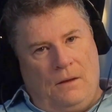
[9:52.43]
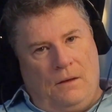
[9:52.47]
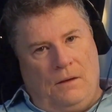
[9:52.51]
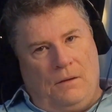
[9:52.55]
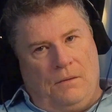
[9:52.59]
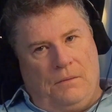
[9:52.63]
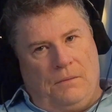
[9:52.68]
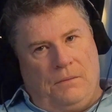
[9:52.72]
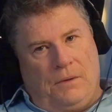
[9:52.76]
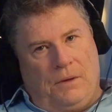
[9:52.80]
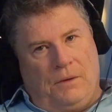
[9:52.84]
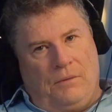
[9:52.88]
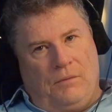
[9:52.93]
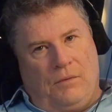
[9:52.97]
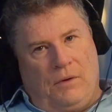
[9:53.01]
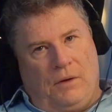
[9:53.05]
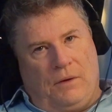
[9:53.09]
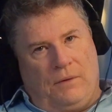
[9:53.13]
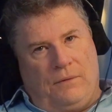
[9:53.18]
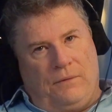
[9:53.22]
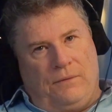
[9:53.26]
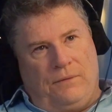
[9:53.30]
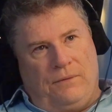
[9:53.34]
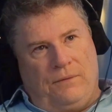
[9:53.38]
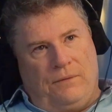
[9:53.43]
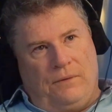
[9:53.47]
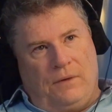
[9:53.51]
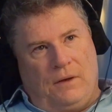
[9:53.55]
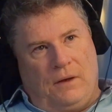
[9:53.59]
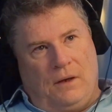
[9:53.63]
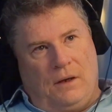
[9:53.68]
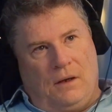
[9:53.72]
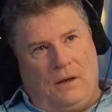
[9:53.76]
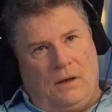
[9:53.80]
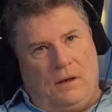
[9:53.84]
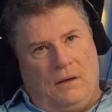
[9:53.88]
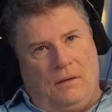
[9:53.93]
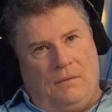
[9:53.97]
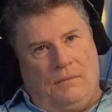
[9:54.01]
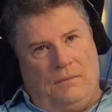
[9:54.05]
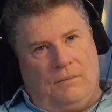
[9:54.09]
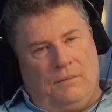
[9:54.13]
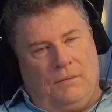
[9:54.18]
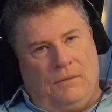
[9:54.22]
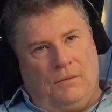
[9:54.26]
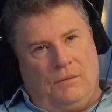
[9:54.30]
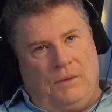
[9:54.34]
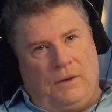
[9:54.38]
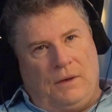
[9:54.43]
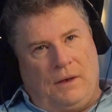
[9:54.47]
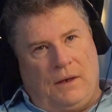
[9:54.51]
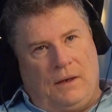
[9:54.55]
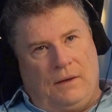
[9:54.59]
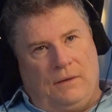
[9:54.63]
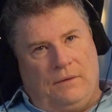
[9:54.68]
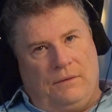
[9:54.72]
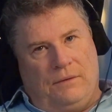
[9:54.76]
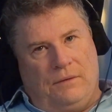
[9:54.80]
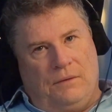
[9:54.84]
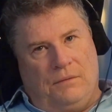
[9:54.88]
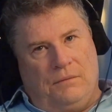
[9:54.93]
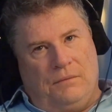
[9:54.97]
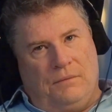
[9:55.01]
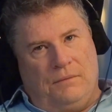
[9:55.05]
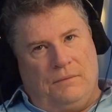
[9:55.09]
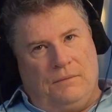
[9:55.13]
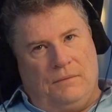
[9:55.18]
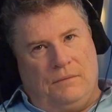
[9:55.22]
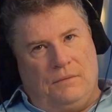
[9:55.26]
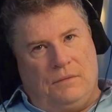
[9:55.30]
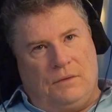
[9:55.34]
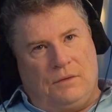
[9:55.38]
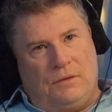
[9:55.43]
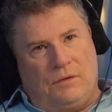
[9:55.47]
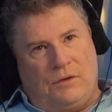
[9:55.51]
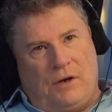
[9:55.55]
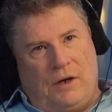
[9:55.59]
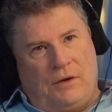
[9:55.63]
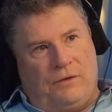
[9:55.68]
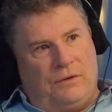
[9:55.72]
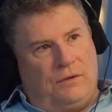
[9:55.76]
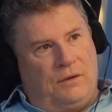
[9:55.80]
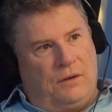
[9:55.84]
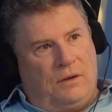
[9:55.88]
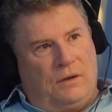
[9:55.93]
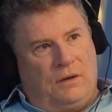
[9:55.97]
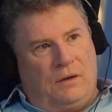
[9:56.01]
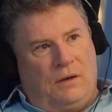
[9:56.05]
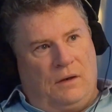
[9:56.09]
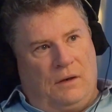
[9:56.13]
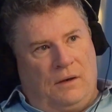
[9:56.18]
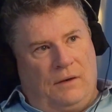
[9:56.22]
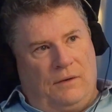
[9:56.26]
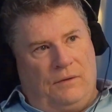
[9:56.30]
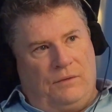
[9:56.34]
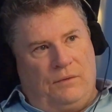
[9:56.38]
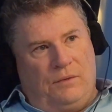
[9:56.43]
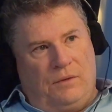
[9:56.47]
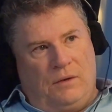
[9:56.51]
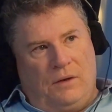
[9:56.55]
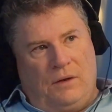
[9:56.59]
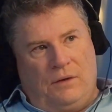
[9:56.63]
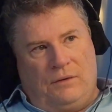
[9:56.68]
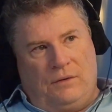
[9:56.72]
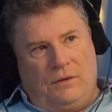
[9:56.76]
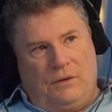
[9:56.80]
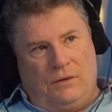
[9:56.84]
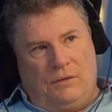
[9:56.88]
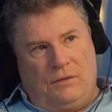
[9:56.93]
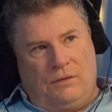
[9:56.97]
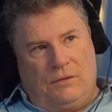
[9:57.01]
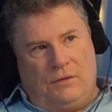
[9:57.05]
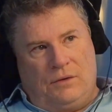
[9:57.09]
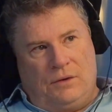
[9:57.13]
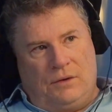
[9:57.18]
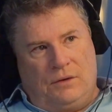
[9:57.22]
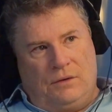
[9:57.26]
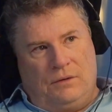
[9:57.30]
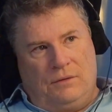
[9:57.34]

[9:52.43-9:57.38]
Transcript: My wife, we'd had some tragedy in our lives. We lost our daughter.